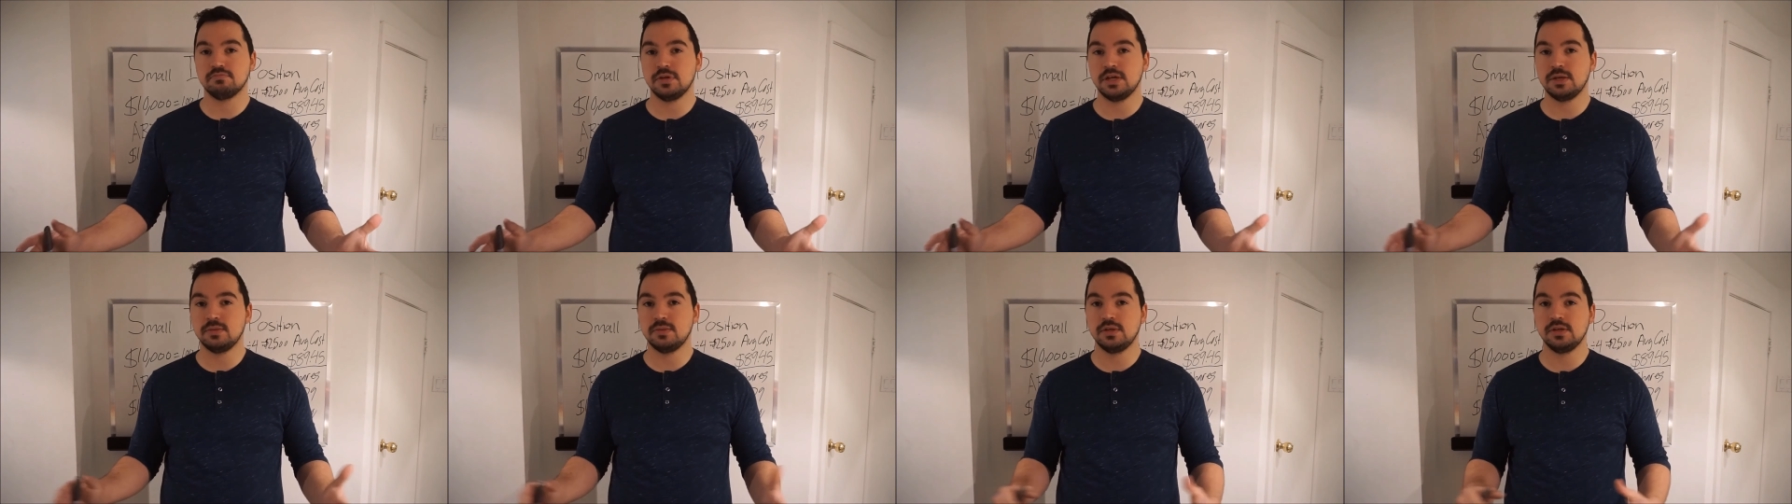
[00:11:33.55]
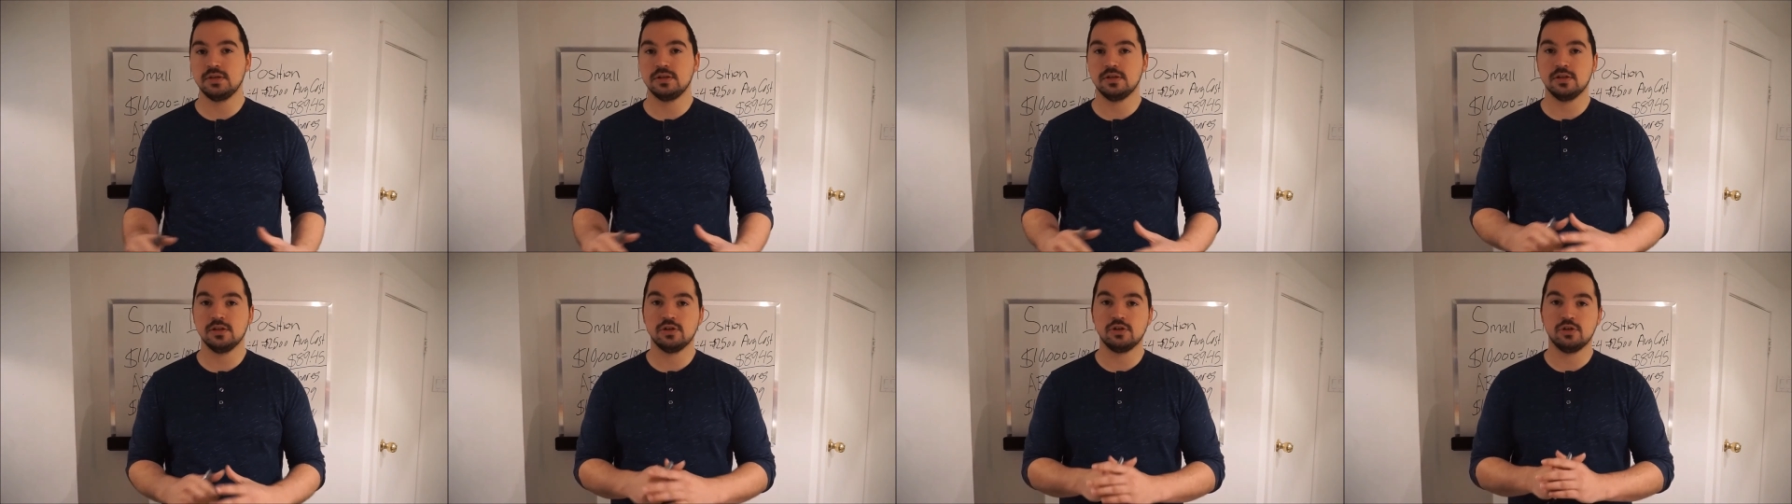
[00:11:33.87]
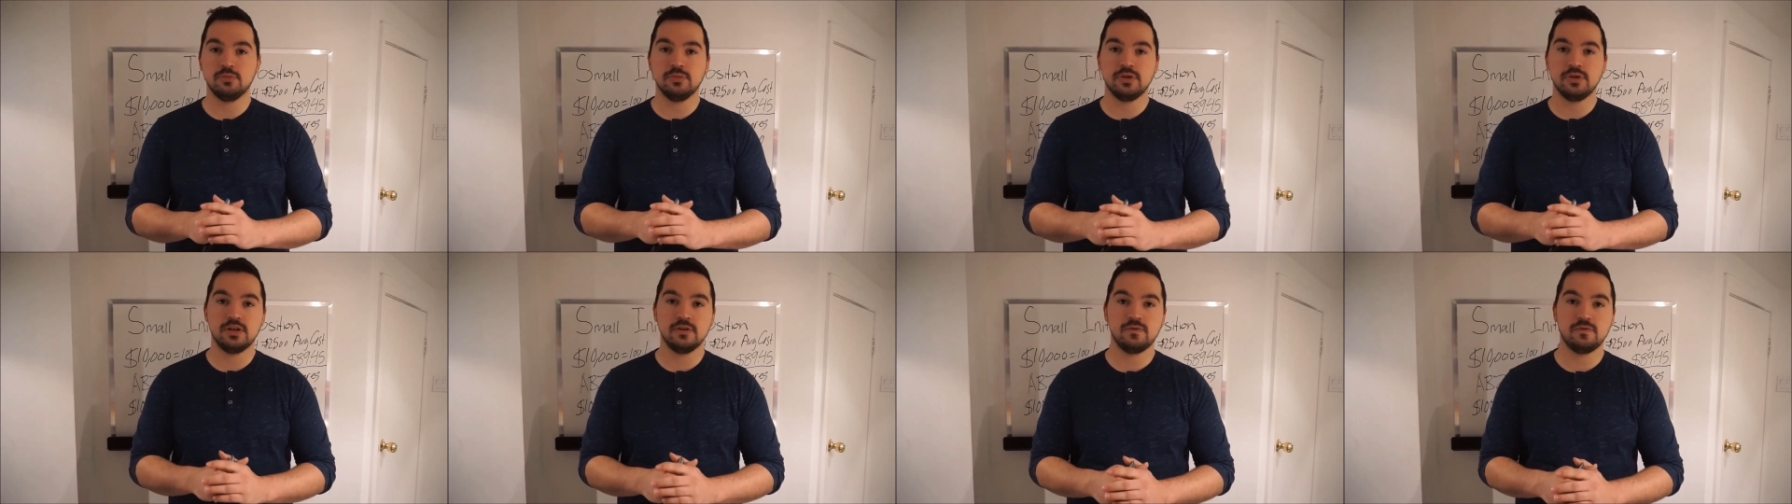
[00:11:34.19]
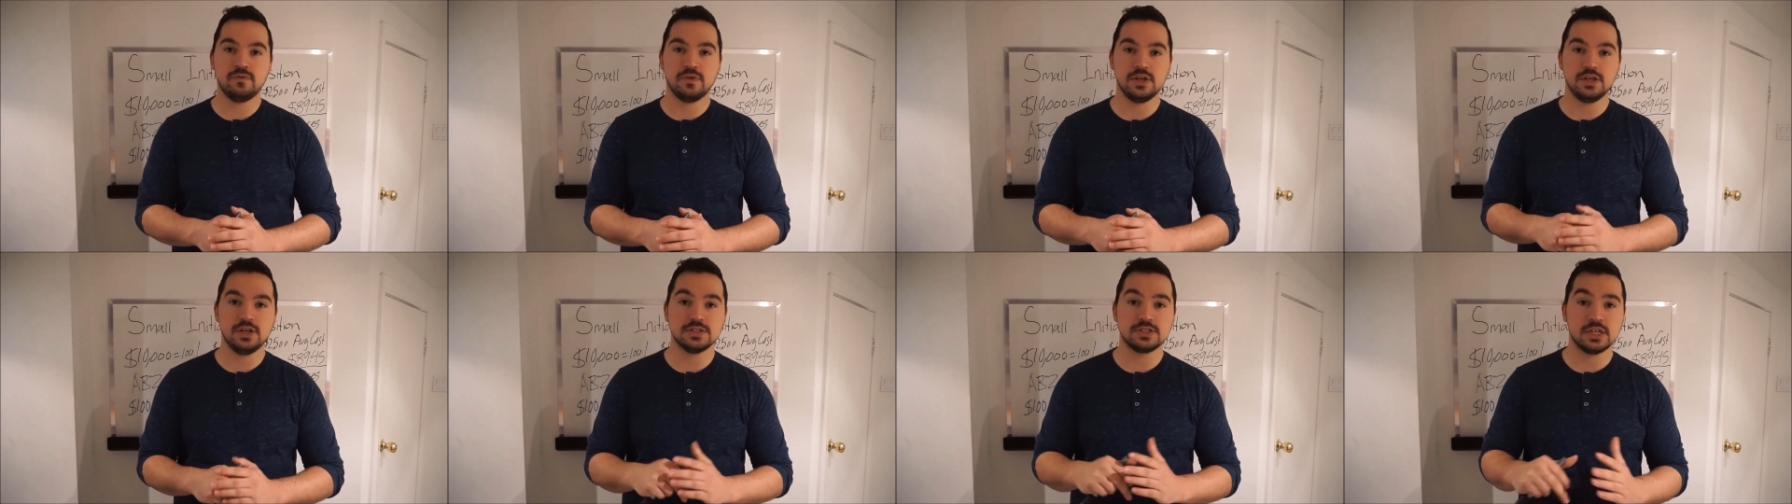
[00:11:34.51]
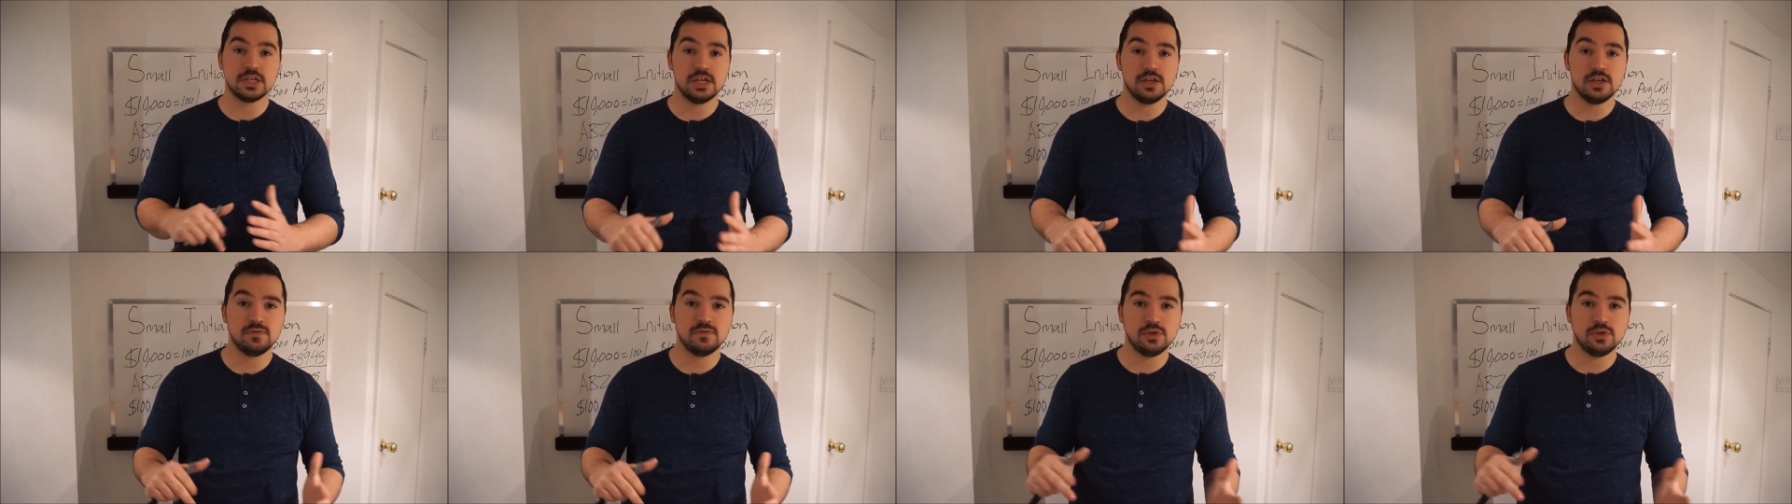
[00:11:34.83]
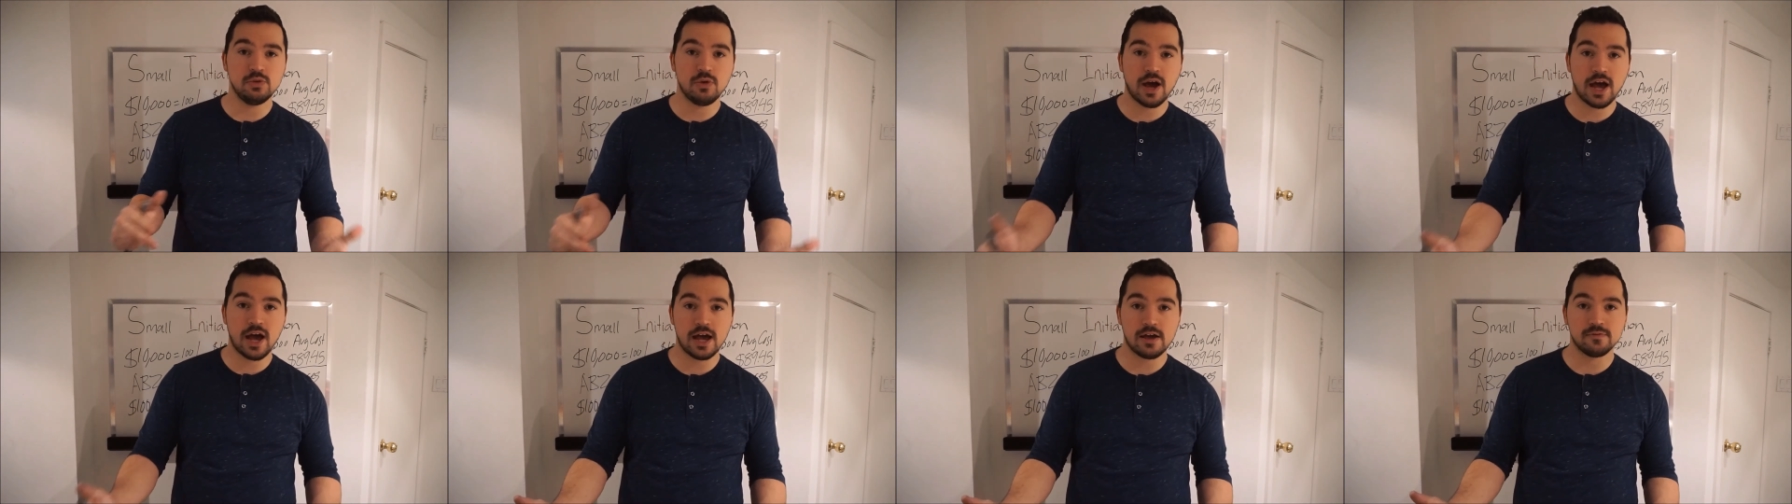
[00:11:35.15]
Maybe a little bit of fees if
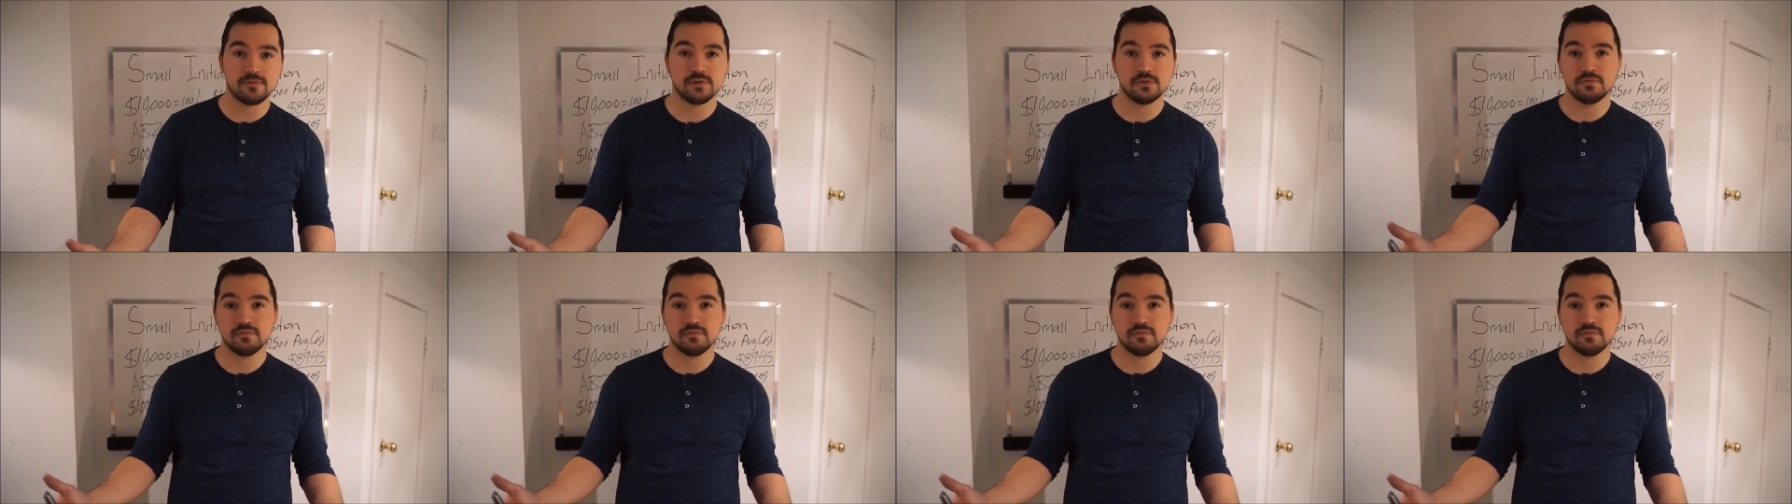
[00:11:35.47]
you have